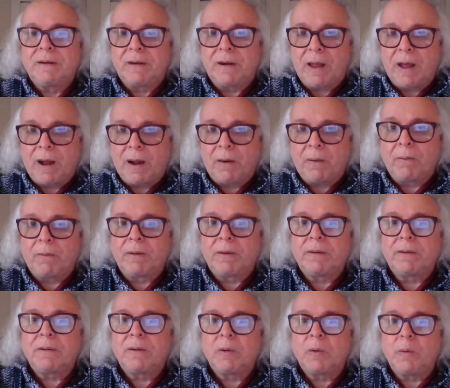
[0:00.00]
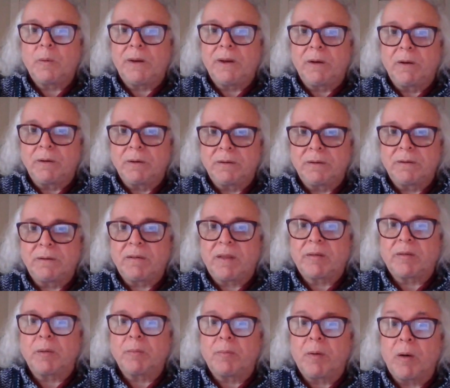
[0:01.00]
Now, we learn
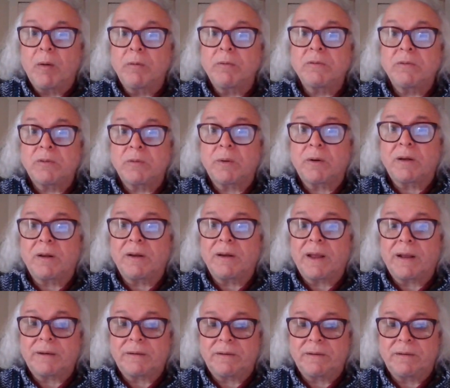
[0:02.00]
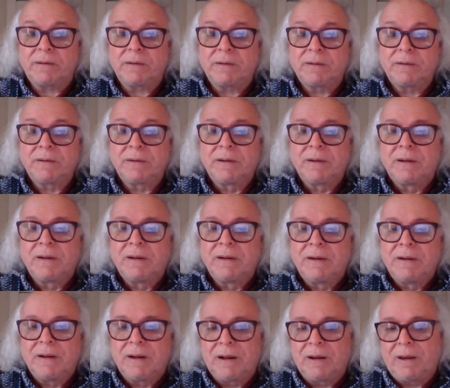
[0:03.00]
that the bones were collected,
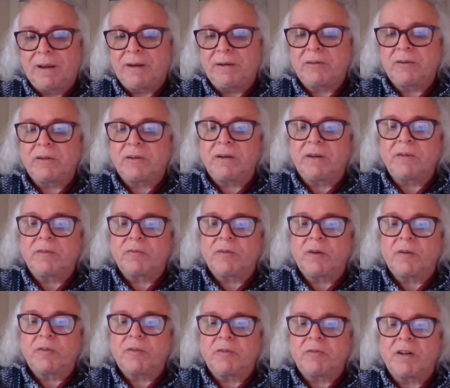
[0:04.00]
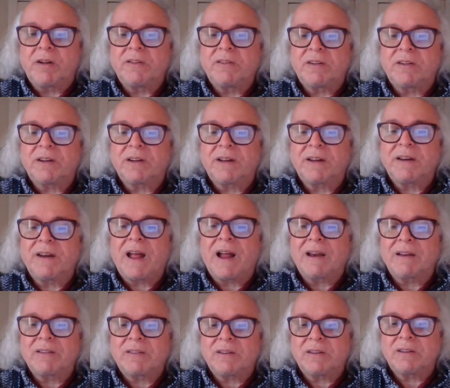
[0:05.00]
allegedly for forensic
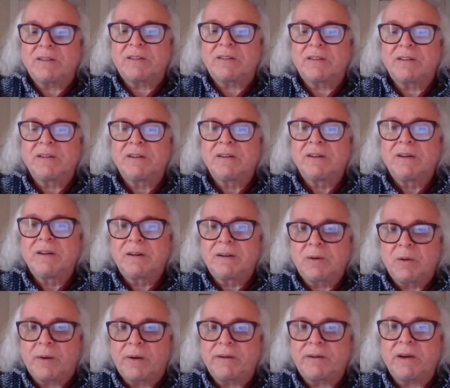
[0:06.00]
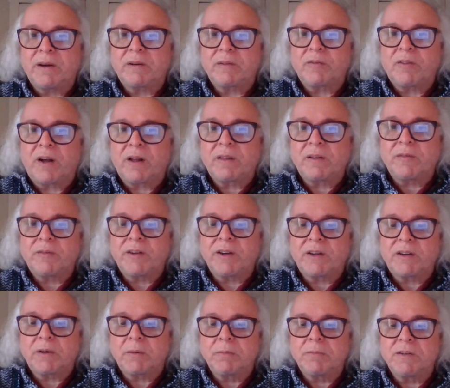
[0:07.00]
analysis to identify the
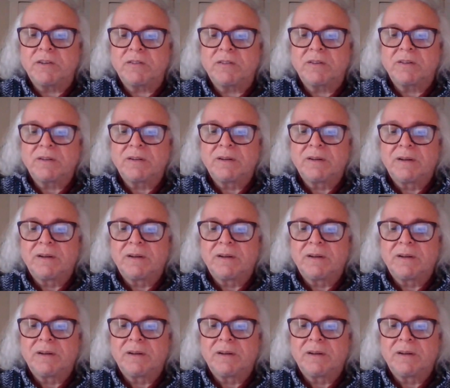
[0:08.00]
victims.